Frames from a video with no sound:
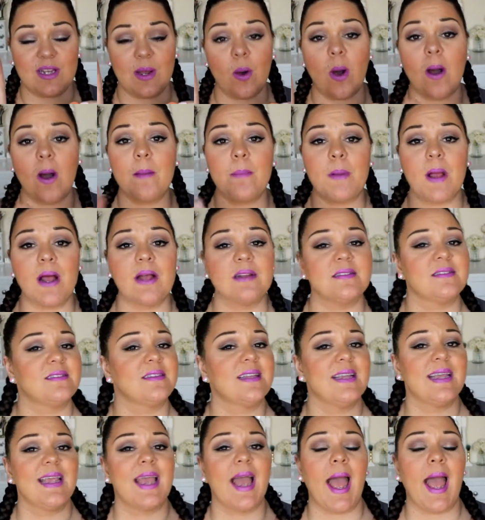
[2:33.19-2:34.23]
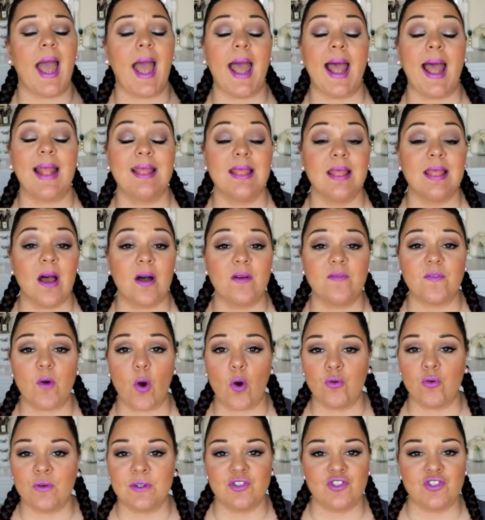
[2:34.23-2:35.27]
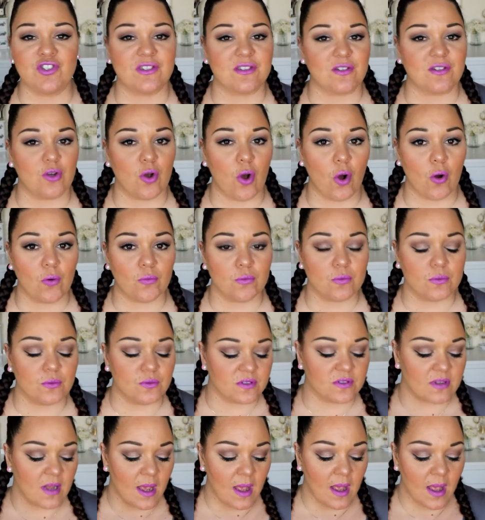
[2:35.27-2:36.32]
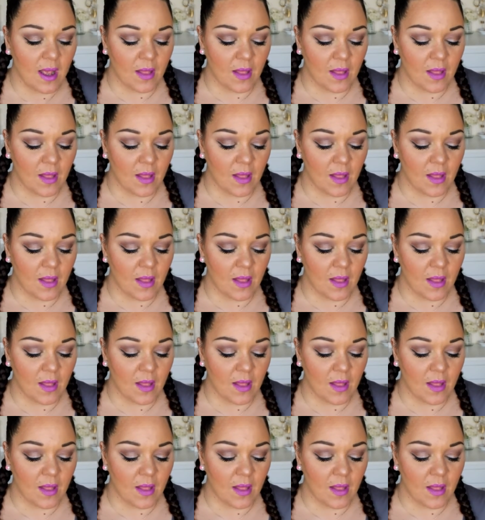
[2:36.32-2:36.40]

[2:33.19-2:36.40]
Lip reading: Now I personally love oranges and corals.